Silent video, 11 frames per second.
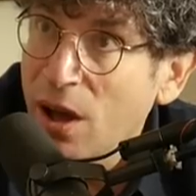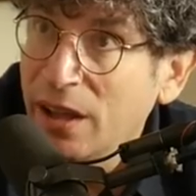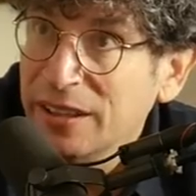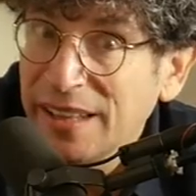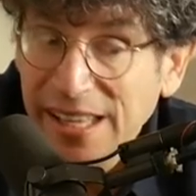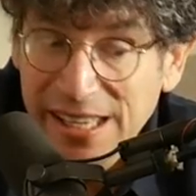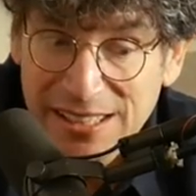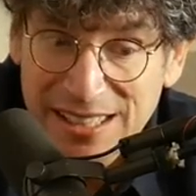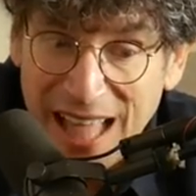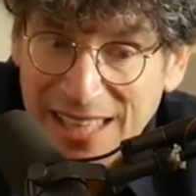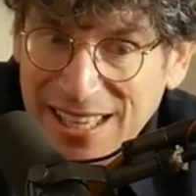Well, and the thing is,
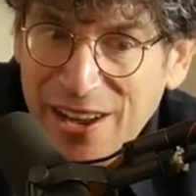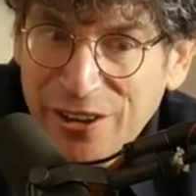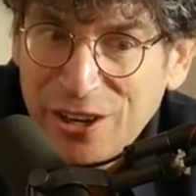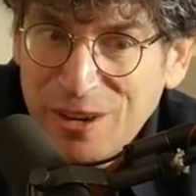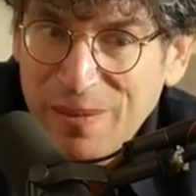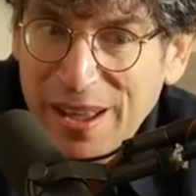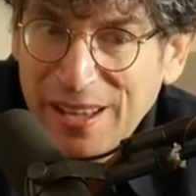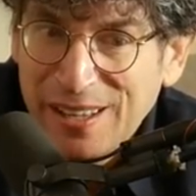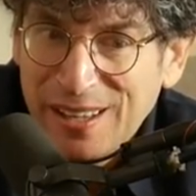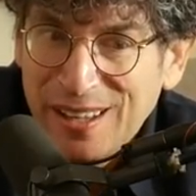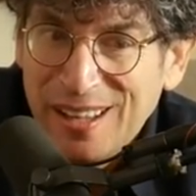that's how you're going to
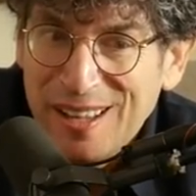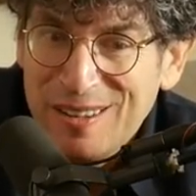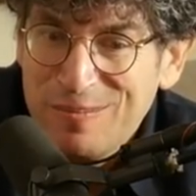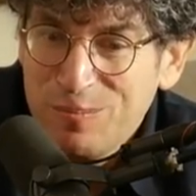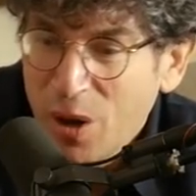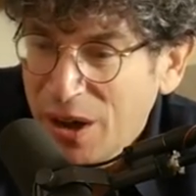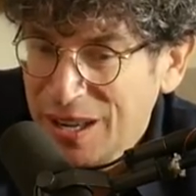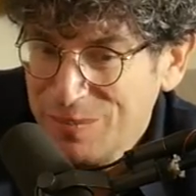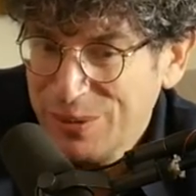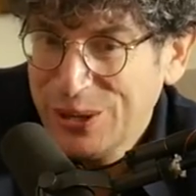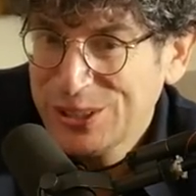make
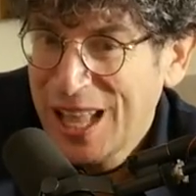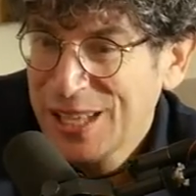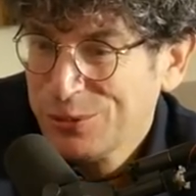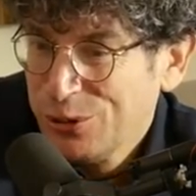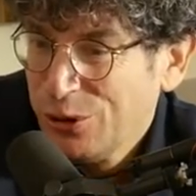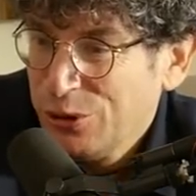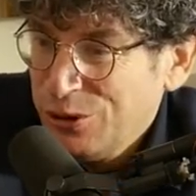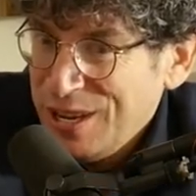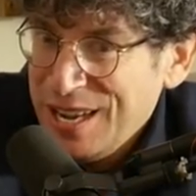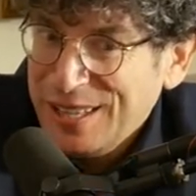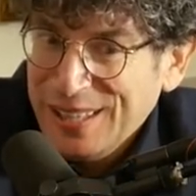money because that's when you're
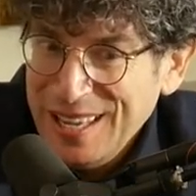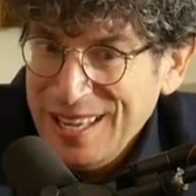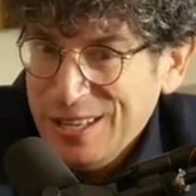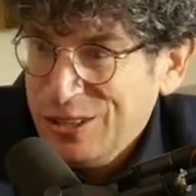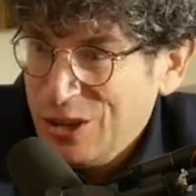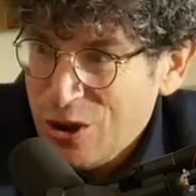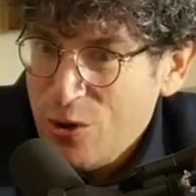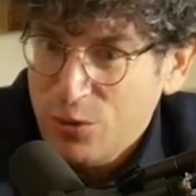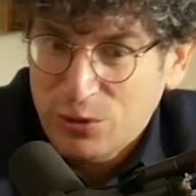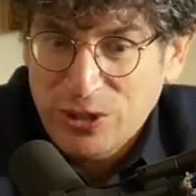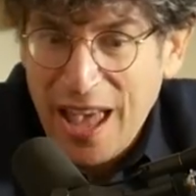uniquely
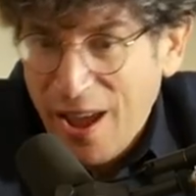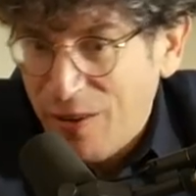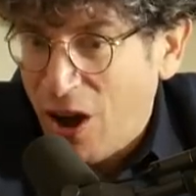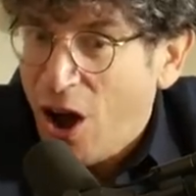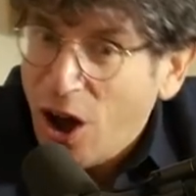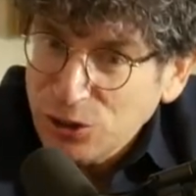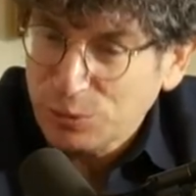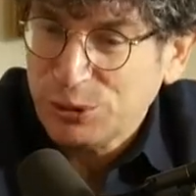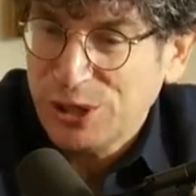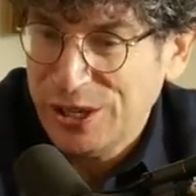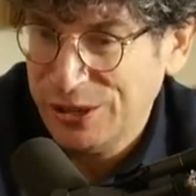you.
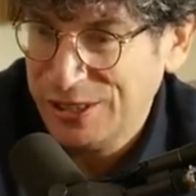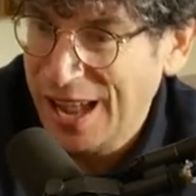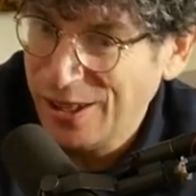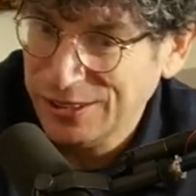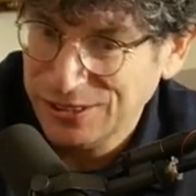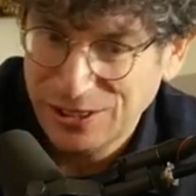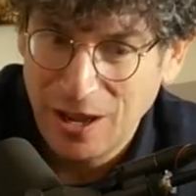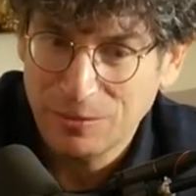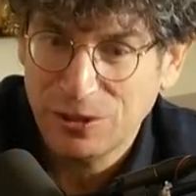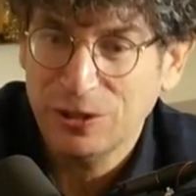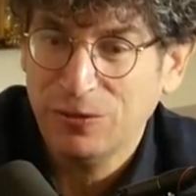100% of your talents
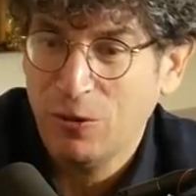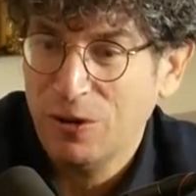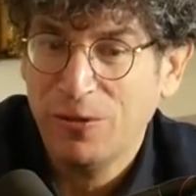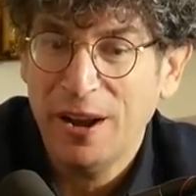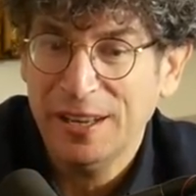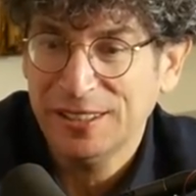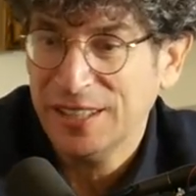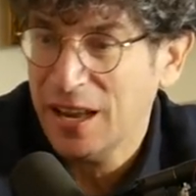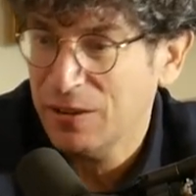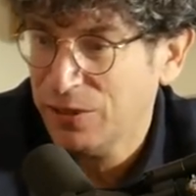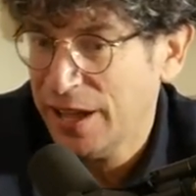come to the forefront
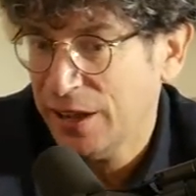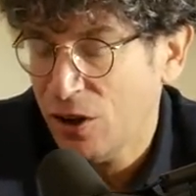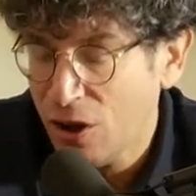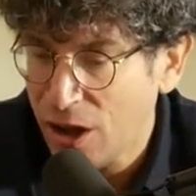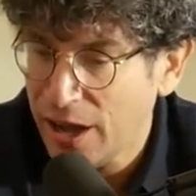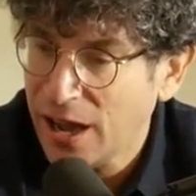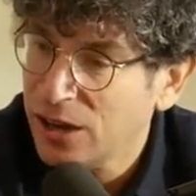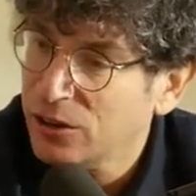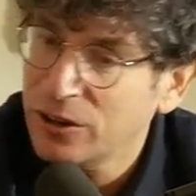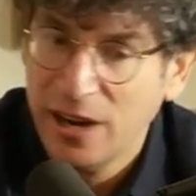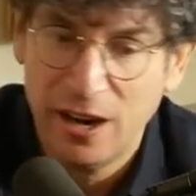instead of like, oh, I got to
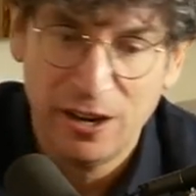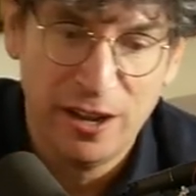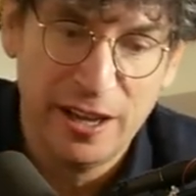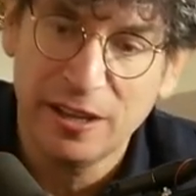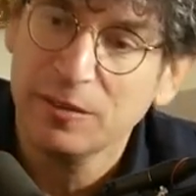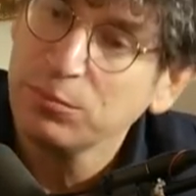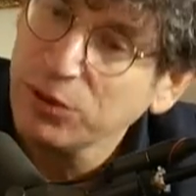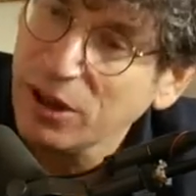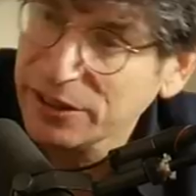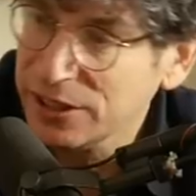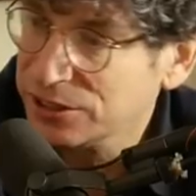learn how to like
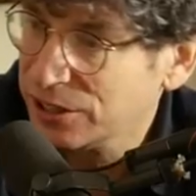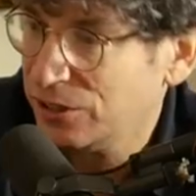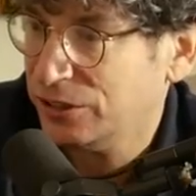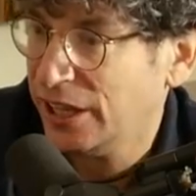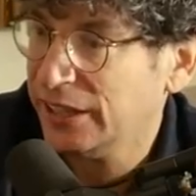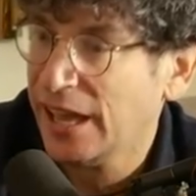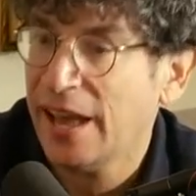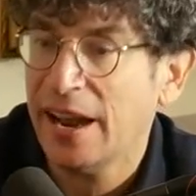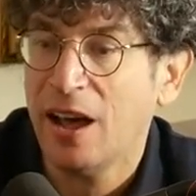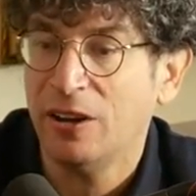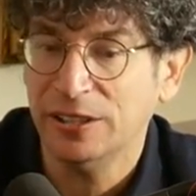plug this in or take that
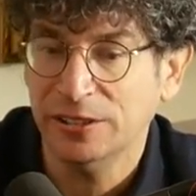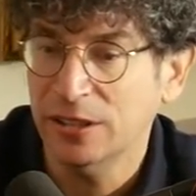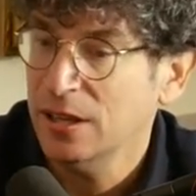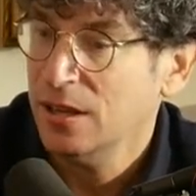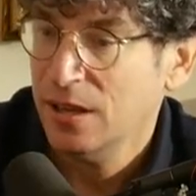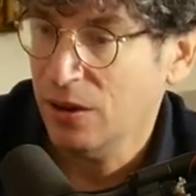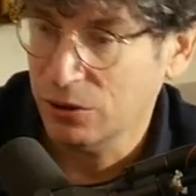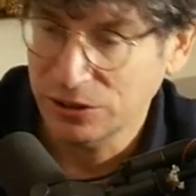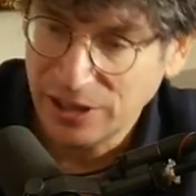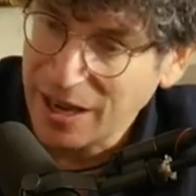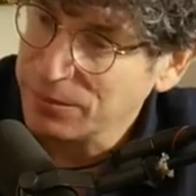out and or
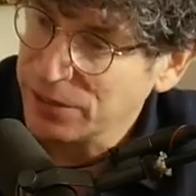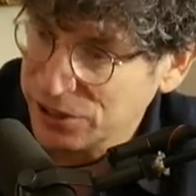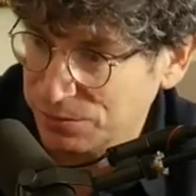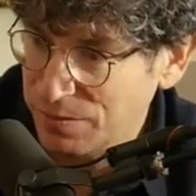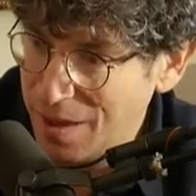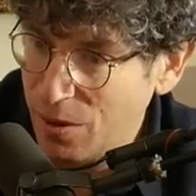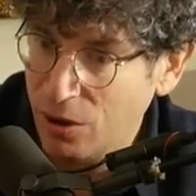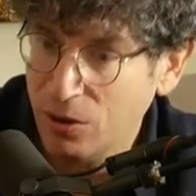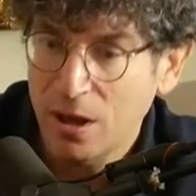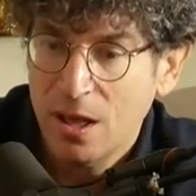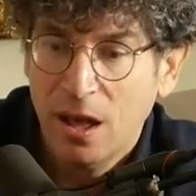type this memo.